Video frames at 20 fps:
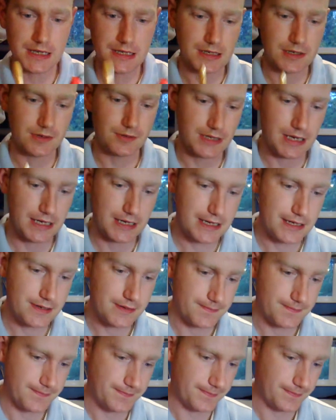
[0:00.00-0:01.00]
And take his little gun
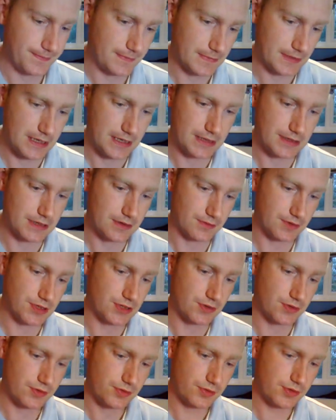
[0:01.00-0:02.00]
out and his
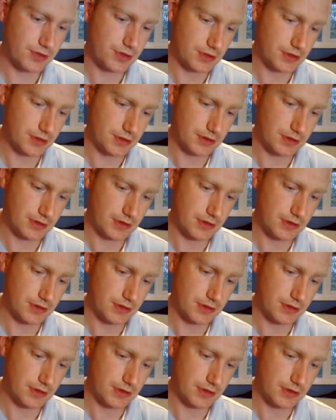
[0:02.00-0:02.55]
little sword.